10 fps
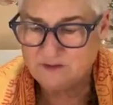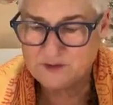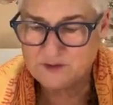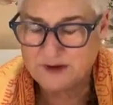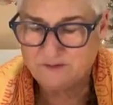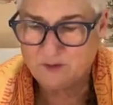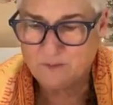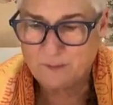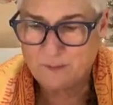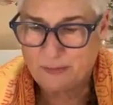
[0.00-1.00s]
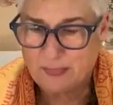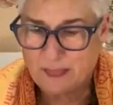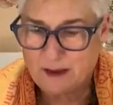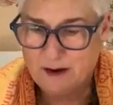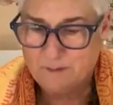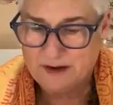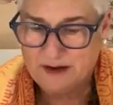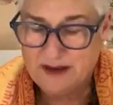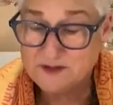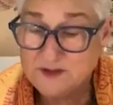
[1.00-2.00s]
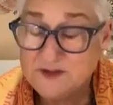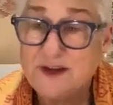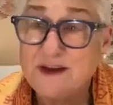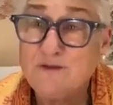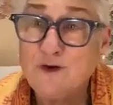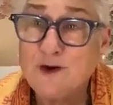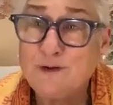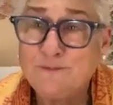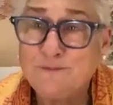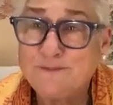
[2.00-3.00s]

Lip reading: of respect for. But he has a son in Virgo.